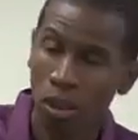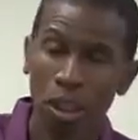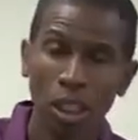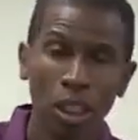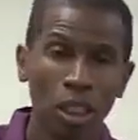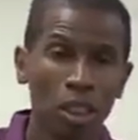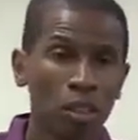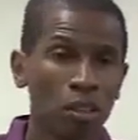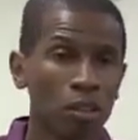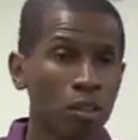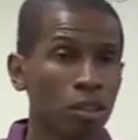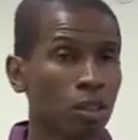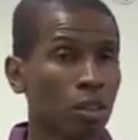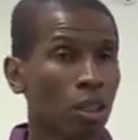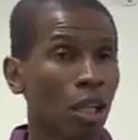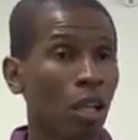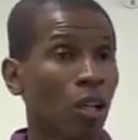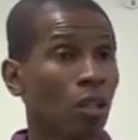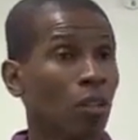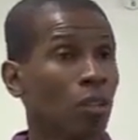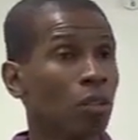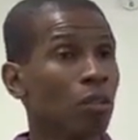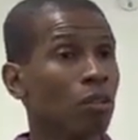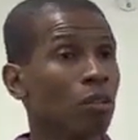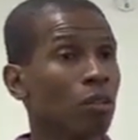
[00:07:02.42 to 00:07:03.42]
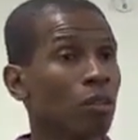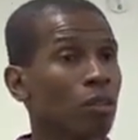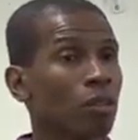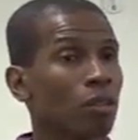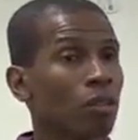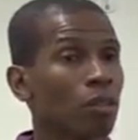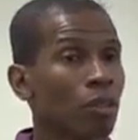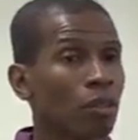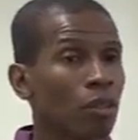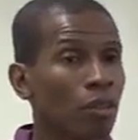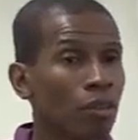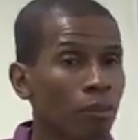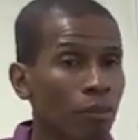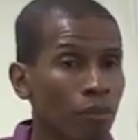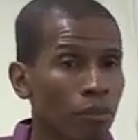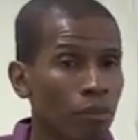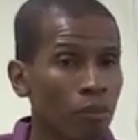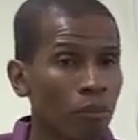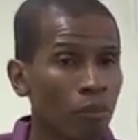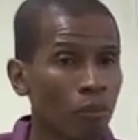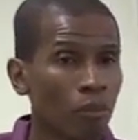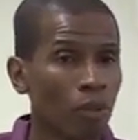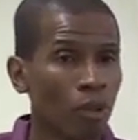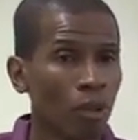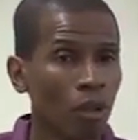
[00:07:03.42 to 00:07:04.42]
colored stones.
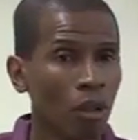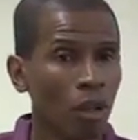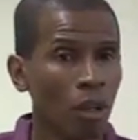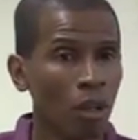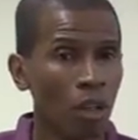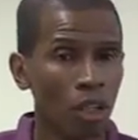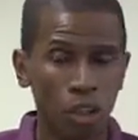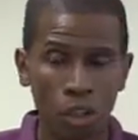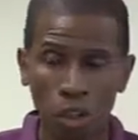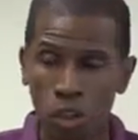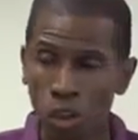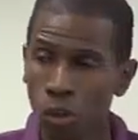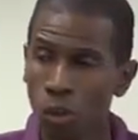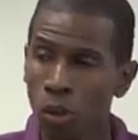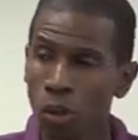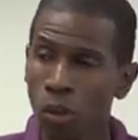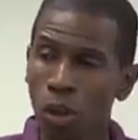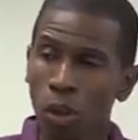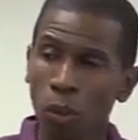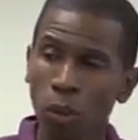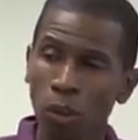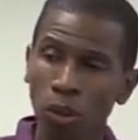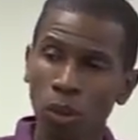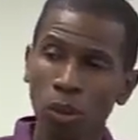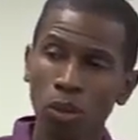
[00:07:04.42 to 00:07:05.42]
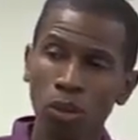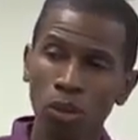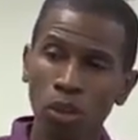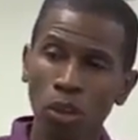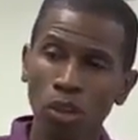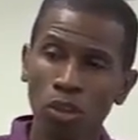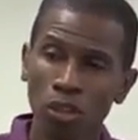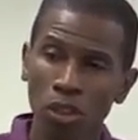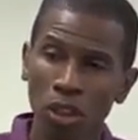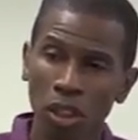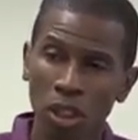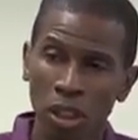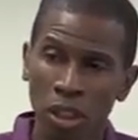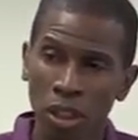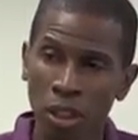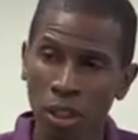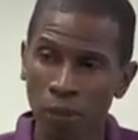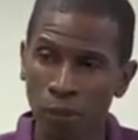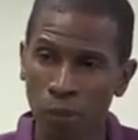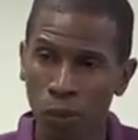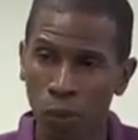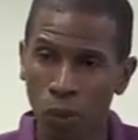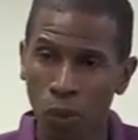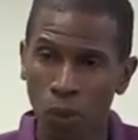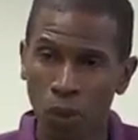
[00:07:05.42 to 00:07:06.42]
You will know what those stones are
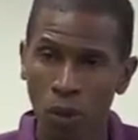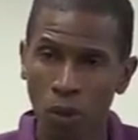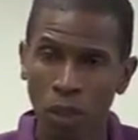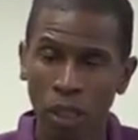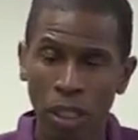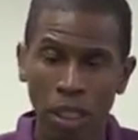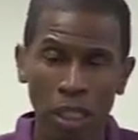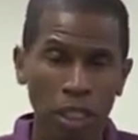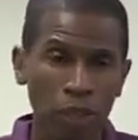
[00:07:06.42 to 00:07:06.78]
good for